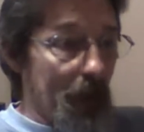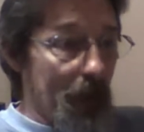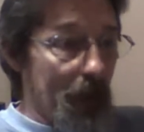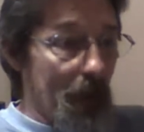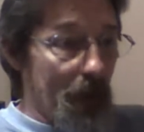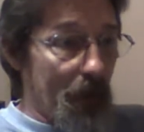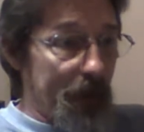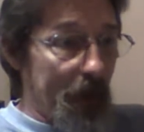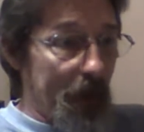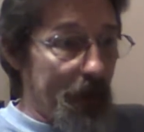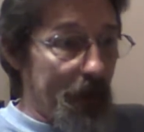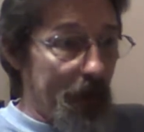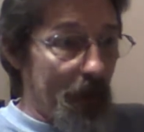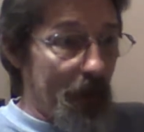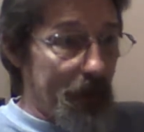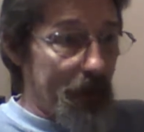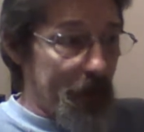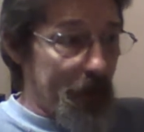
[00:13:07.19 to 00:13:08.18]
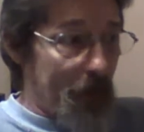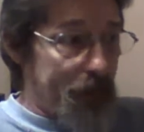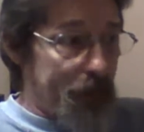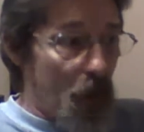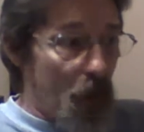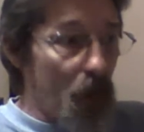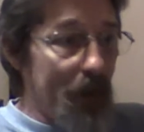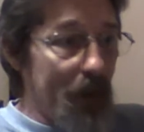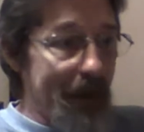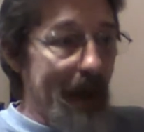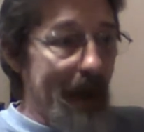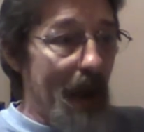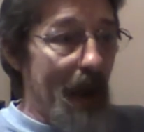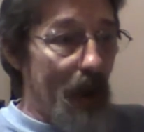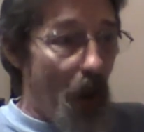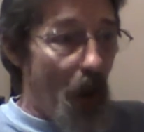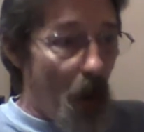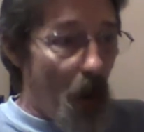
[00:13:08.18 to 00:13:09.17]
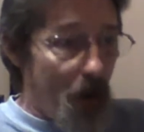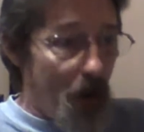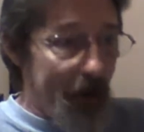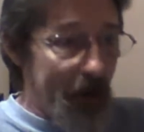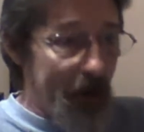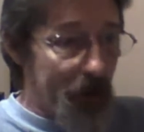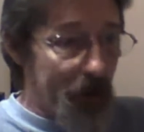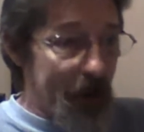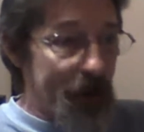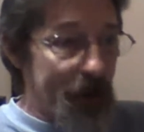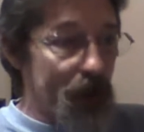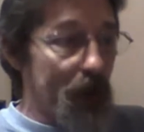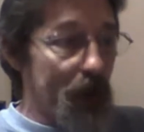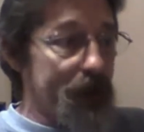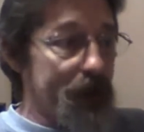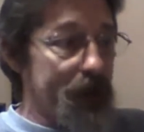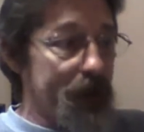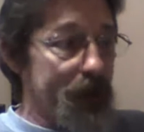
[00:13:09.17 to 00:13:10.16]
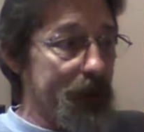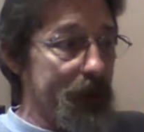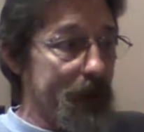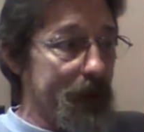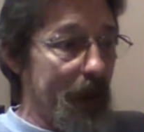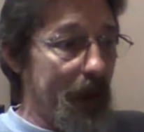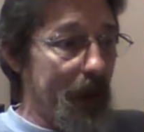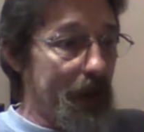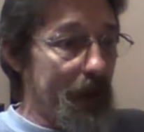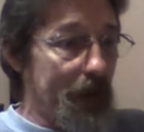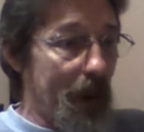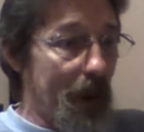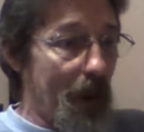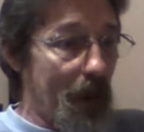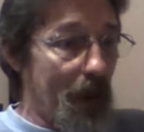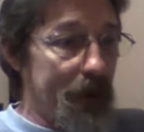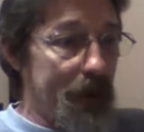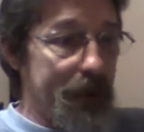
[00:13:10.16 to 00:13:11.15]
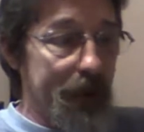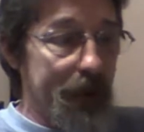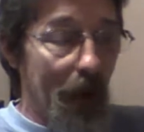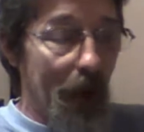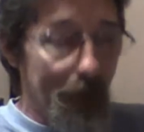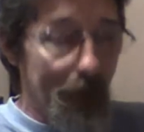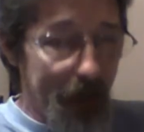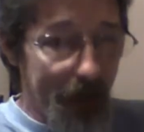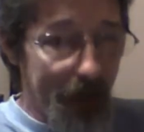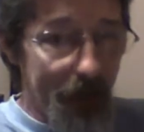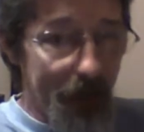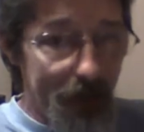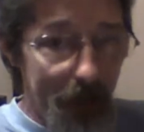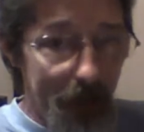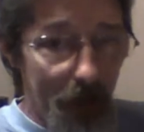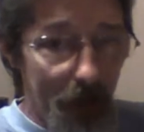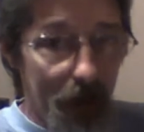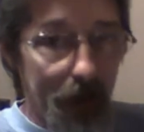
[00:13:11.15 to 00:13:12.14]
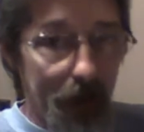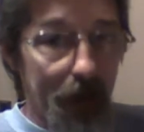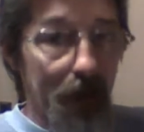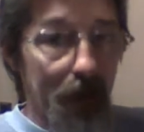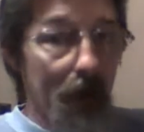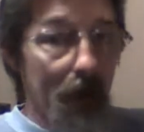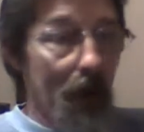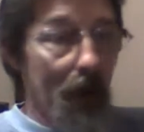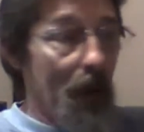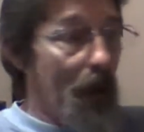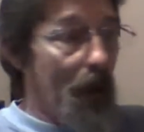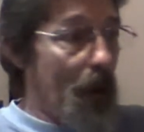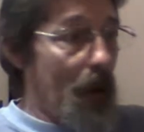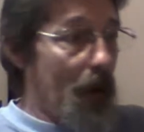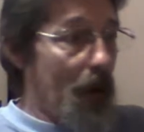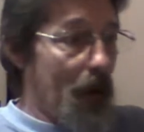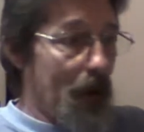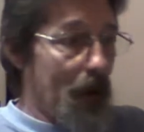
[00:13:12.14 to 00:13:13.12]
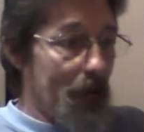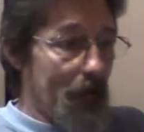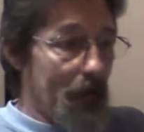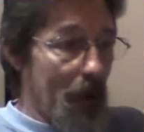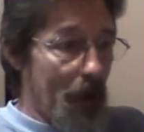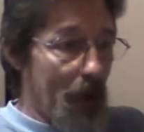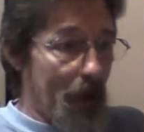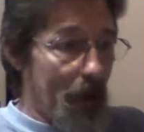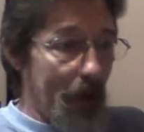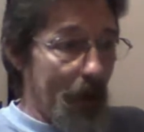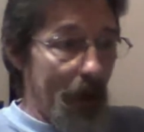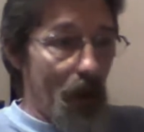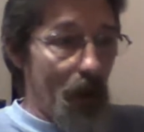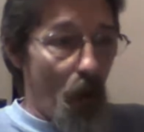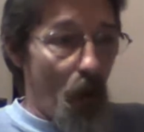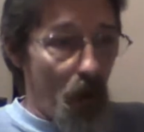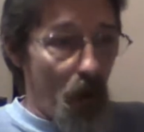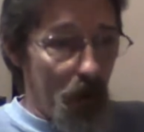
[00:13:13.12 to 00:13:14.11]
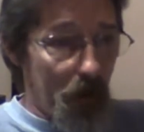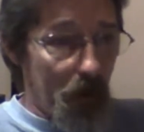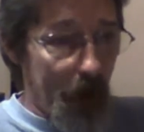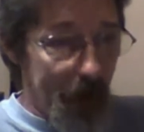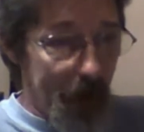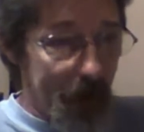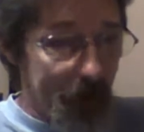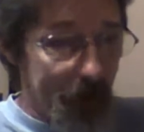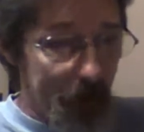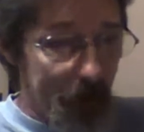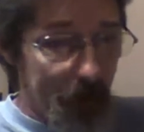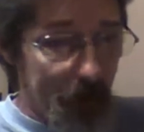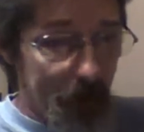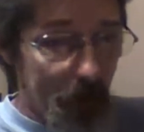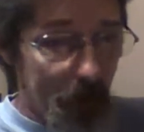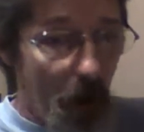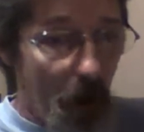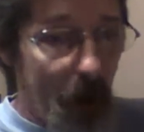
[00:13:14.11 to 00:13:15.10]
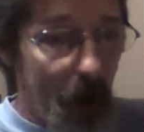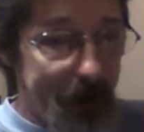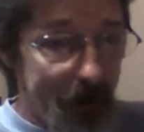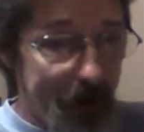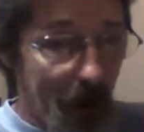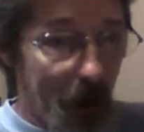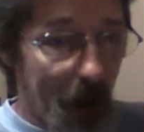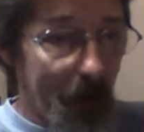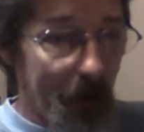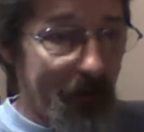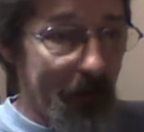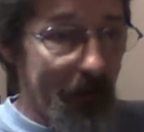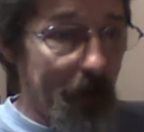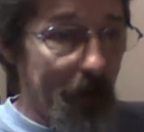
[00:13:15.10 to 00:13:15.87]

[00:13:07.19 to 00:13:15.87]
They're pulling down all meat resources. They are dumping milk, and ordering the loss of.